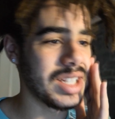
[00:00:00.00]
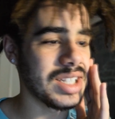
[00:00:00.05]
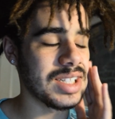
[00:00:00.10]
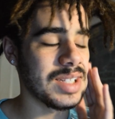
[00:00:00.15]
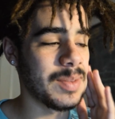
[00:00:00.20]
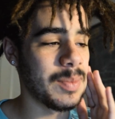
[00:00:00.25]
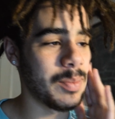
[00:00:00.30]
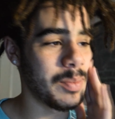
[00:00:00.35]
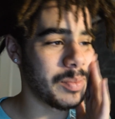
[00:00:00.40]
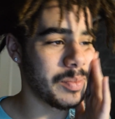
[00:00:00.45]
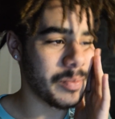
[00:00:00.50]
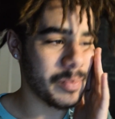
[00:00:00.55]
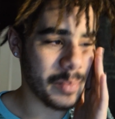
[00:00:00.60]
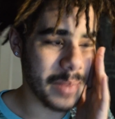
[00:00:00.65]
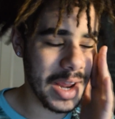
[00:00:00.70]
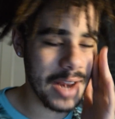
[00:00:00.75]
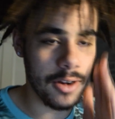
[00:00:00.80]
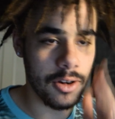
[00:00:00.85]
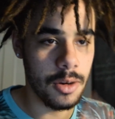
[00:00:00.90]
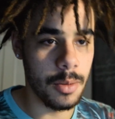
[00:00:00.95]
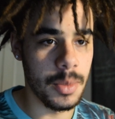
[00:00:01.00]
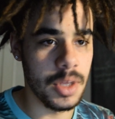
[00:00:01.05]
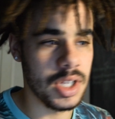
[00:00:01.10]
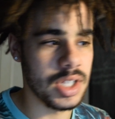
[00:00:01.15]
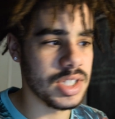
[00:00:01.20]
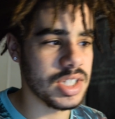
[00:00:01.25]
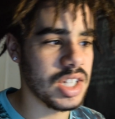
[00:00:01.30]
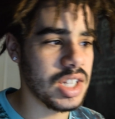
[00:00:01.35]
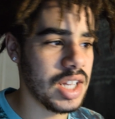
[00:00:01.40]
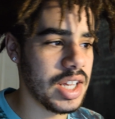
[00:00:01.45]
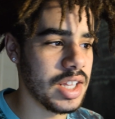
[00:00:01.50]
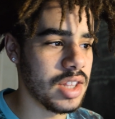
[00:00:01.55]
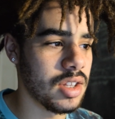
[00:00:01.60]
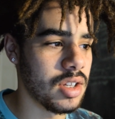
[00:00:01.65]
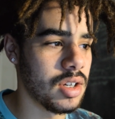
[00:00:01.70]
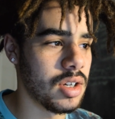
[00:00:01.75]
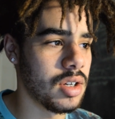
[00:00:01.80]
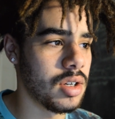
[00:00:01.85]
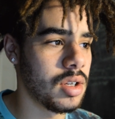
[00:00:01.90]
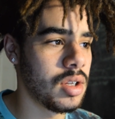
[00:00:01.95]
doesn't matter to me because I like
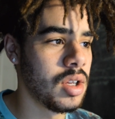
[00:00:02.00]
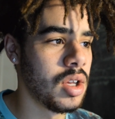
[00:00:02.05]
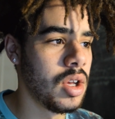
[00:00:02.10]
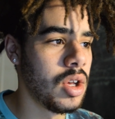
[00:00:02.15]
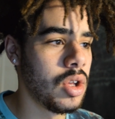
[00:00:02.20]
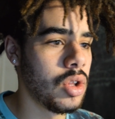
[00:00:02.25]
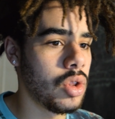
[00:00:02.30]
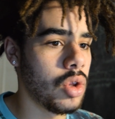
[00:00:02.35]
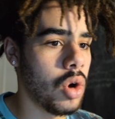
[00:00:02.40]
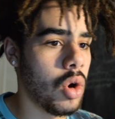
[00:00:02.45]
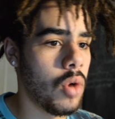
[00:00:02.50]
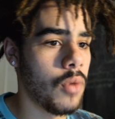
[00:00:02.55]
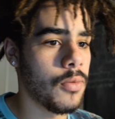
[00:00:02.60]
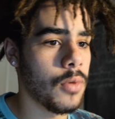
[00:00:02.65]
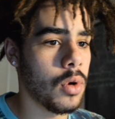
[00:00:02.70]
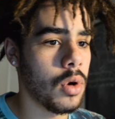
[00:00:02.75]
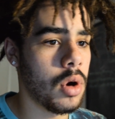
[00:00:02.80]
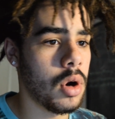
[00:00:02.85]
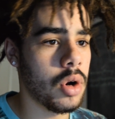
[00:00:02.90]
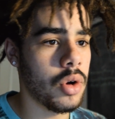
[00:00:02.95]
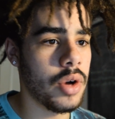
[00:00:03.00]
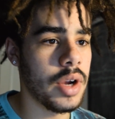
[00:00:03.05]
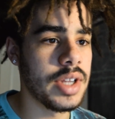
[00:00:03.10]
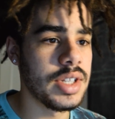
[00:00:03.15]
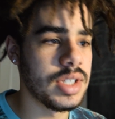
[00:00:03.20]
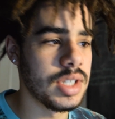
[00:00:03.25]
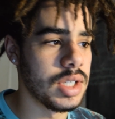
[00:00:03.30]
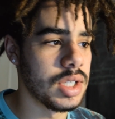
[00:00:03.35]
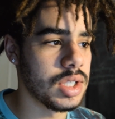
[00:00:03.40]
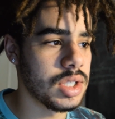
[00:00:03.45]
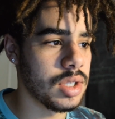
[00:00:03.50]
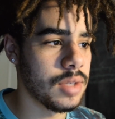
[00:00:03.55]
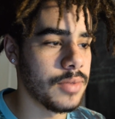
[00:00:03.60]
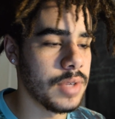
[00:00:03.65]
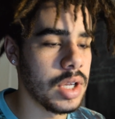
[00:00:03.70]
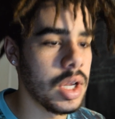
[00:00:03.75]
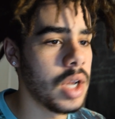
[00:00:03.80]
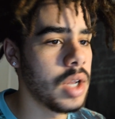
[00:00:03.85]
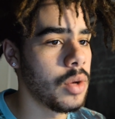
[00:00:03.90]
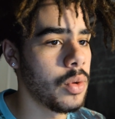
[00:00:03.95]
the overall craziness of
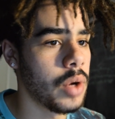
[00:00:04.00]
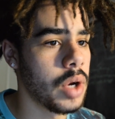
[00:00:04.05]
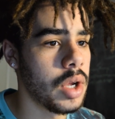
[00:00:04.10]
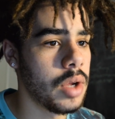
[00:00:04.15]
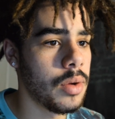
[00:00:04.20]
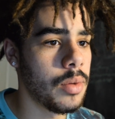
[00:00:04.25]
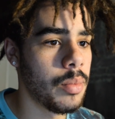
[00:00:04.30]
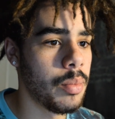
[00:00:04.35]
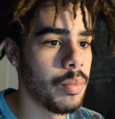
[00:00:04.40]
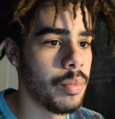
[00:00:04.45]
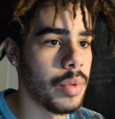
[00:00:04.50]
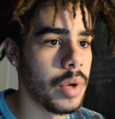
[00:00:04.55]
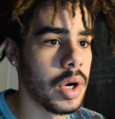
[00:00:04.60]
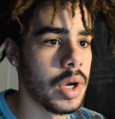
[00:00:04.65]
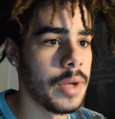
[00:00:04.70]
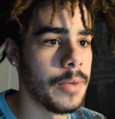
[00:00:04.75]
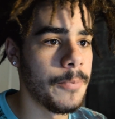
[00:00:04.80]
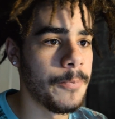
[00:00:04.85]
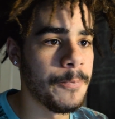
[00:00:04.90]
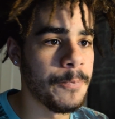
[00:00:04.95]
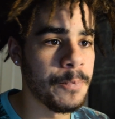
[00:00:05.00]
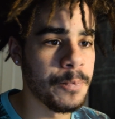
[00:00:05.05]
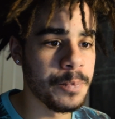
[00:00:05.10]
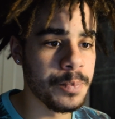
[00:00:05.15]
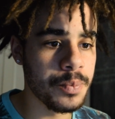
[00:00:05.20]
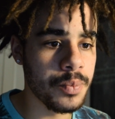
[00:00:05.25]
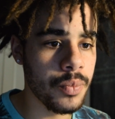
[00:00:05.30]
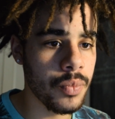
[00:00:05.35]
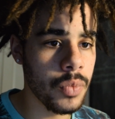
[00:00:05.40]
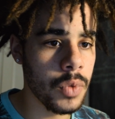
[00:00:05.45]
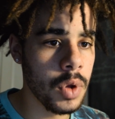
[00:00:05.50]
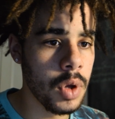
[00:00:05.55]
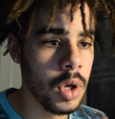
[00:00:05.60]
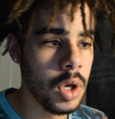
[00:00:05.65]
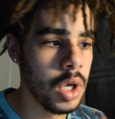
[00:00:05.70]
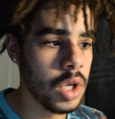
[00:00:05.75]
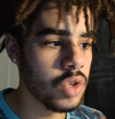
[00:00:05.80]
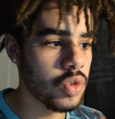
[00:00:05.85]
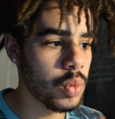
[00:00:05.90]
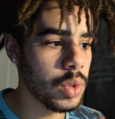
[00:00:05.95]
it anyway. But
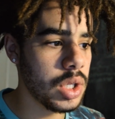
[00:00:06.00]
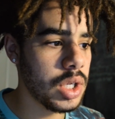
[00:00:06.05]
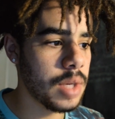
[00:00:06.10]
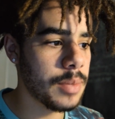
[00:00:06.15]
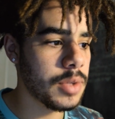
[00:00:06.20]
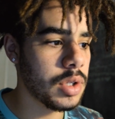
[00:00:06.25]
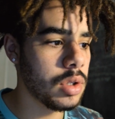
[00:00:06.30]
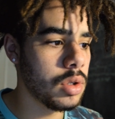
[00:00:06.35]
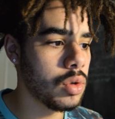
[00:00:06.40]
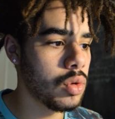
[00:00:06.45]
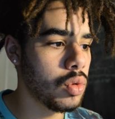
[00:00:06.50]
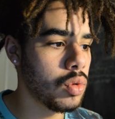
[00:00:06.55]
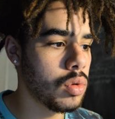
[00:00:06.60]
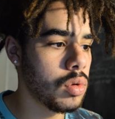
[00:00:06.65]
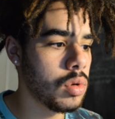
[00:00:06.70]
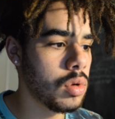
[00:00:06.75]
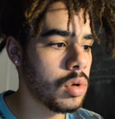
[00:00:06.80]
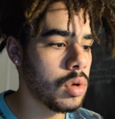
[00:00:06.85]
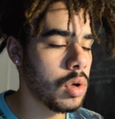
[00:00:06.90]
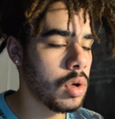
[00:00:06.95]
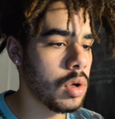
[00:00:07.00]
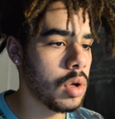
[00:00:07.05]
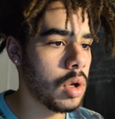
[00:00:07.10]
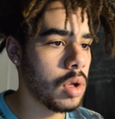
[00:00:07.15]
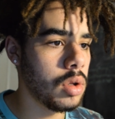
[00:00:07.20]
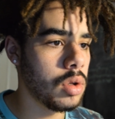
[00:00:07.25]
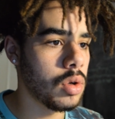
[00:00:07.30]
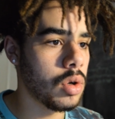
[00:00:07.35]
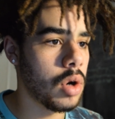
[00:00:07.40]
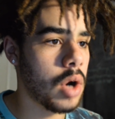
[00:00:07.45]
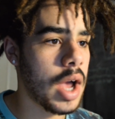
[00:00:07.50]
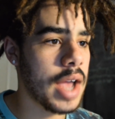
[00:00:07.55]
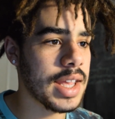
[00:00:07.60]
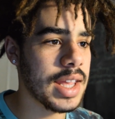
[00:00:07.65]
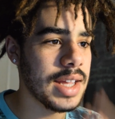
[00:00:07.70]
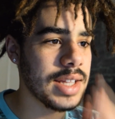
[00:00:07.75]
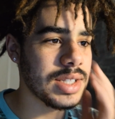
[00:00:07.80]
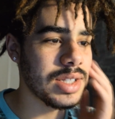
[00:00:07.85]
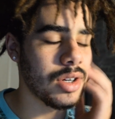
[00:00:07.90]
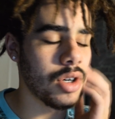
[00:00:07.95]
it's really up to you. I
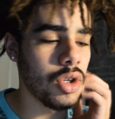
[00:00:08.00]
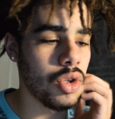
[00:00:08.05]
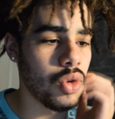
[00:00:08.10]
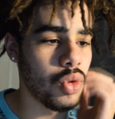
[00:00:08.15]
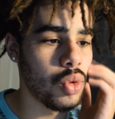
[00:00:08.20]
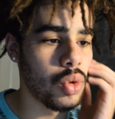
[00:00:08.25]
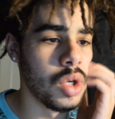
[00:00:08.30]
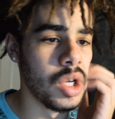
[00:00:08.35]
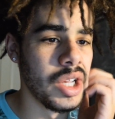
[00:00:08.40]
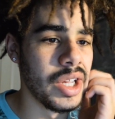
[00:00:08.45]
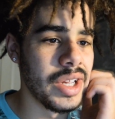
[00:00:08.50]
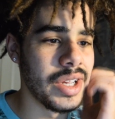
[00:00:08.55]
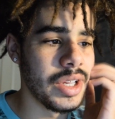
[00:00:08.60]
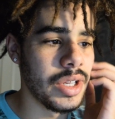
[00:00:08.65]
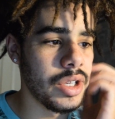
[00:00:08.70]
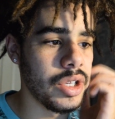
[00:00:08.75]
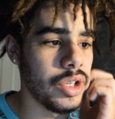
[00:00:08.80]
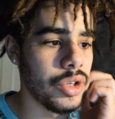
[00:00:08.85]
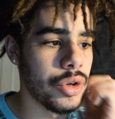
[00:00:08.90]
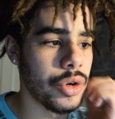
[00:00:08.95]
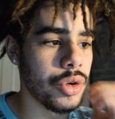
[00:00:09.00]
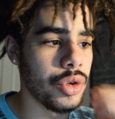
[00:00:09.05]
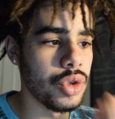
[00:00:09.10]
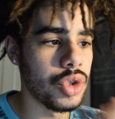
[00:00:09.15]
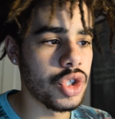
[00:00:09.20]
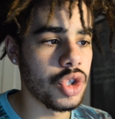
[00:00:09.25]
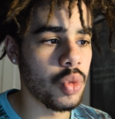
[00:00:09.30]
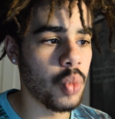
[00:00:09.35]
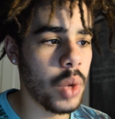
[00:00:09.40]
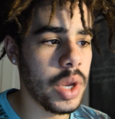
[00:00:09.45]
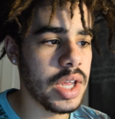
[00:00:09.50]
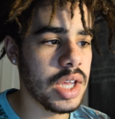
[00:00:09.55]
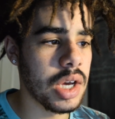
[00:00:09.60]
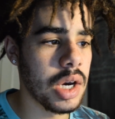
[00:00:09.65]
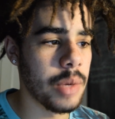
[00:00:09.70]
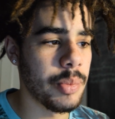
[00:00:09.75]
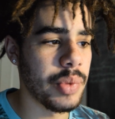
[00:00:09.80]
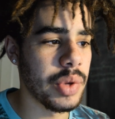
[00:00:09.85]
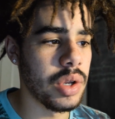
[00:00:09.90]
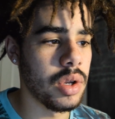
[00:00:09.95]
can't tell you, you should wake
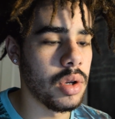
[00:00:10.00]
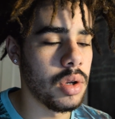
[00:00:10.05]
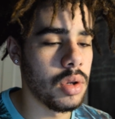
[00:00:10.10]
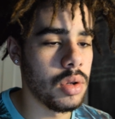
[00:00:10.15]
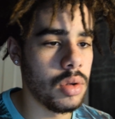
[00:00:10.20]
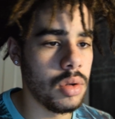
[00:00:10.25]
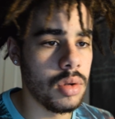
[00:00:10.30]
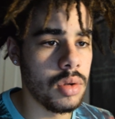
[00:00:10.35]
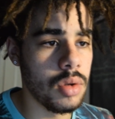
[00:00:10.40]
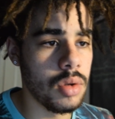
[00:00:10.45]
up and